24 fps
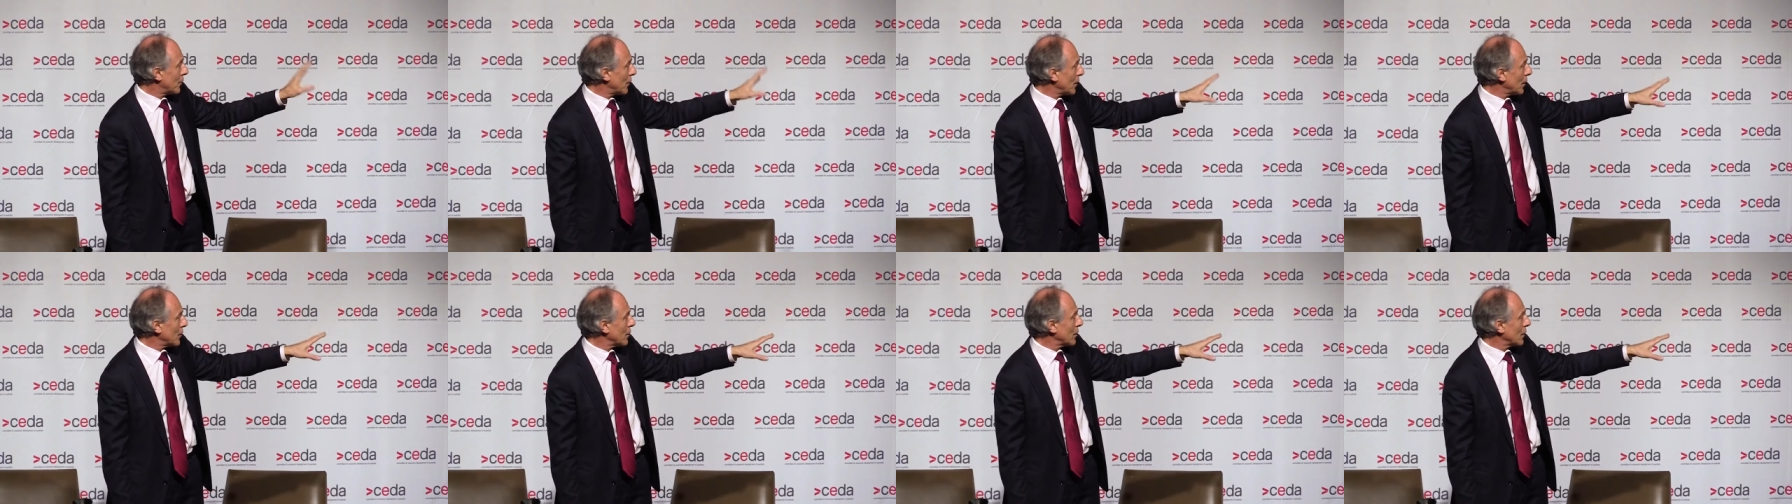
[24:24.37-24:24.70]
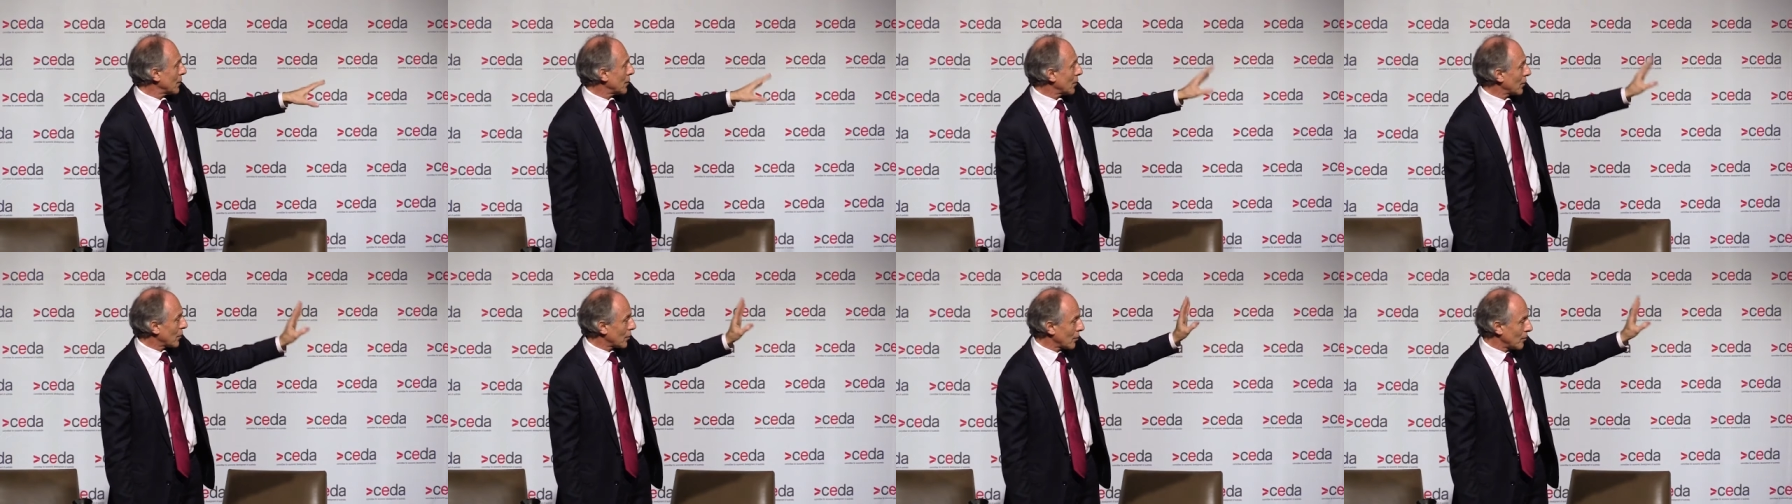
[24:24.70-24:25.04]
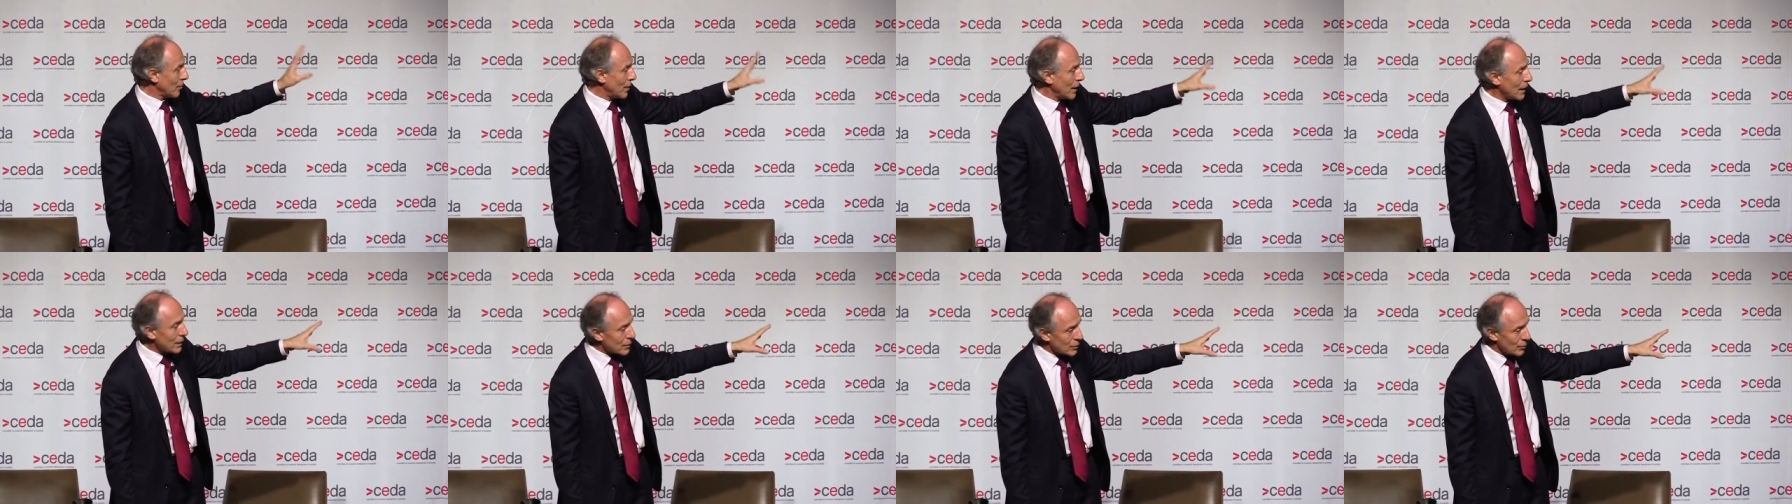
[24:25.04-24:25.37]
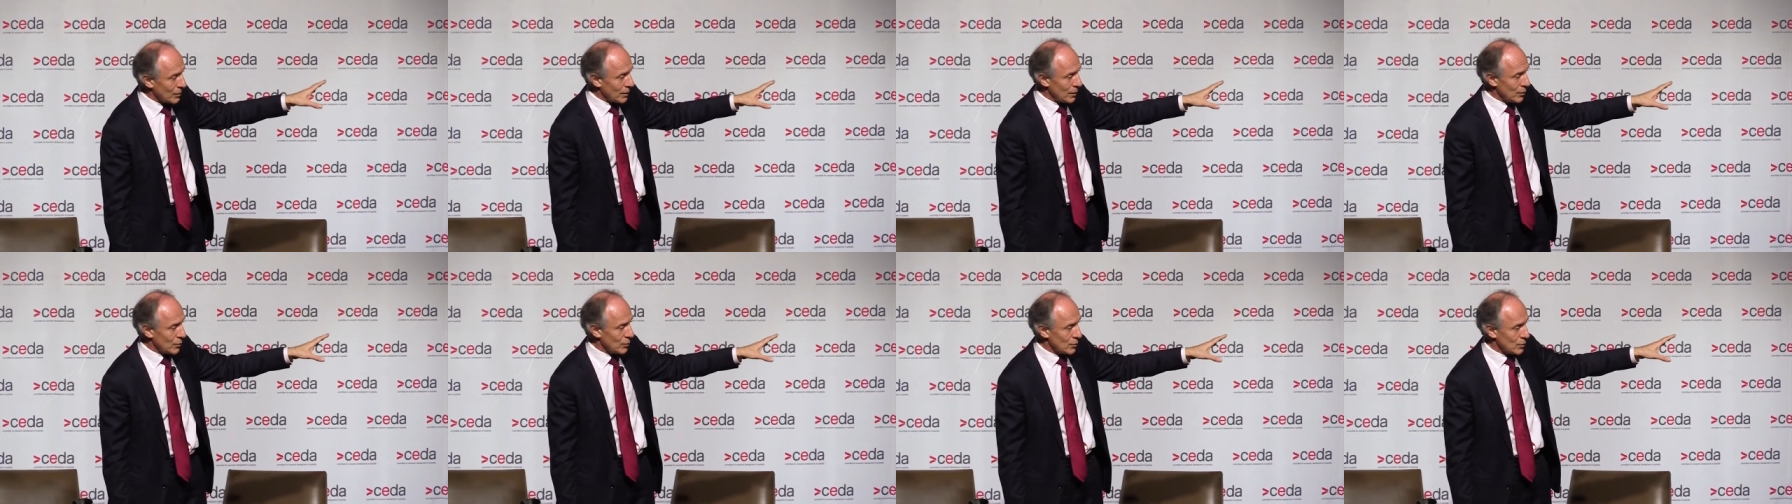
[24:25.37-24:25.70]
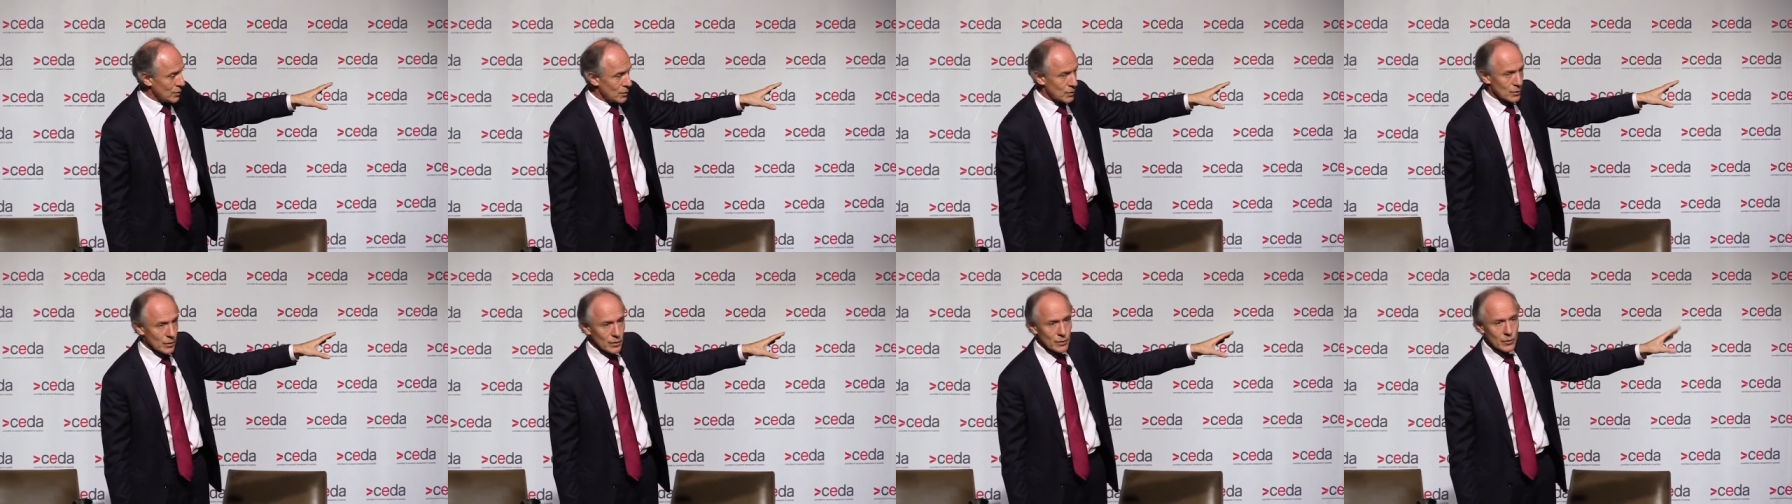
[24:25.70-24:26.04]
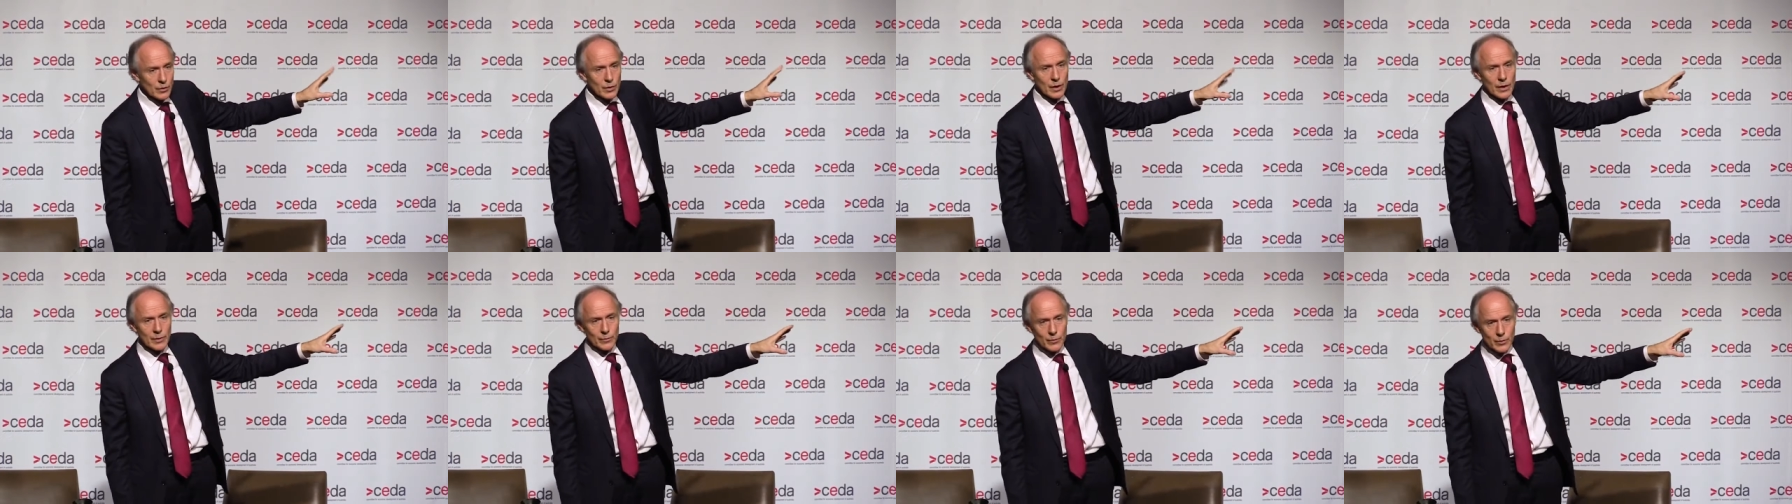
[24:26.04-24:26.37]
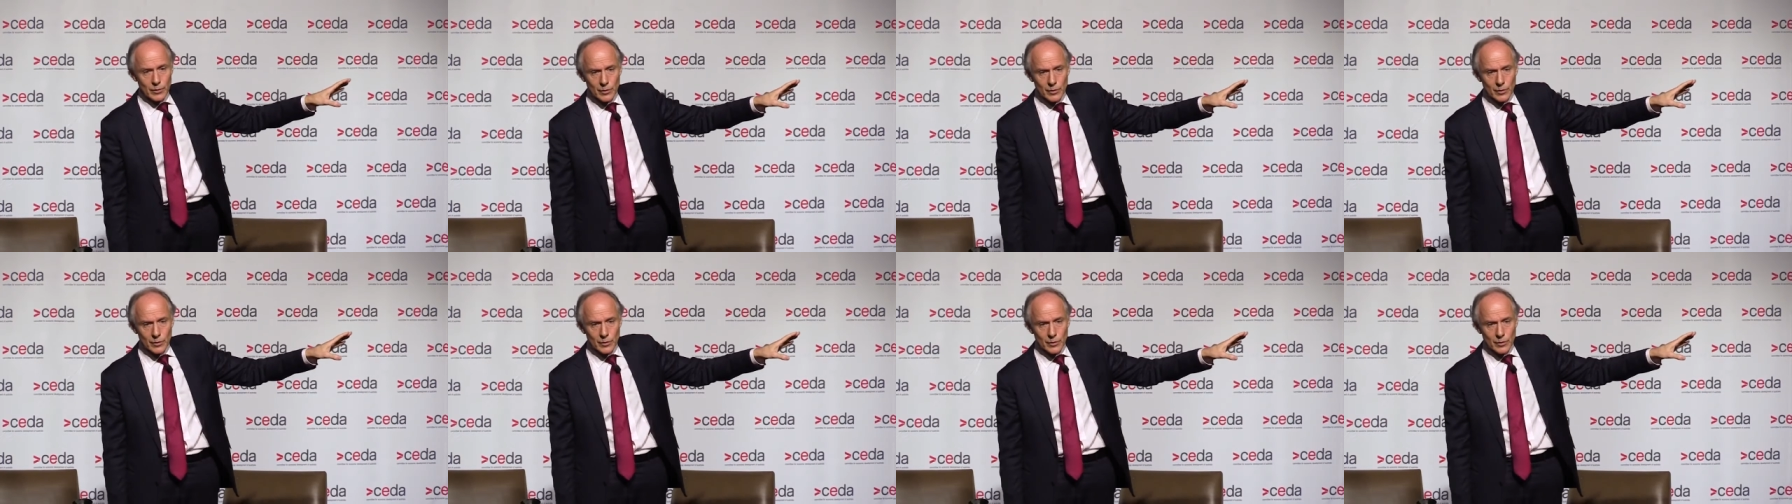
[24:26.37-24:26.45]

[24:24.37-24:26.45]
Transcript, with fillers: ferry that's about to be launched on San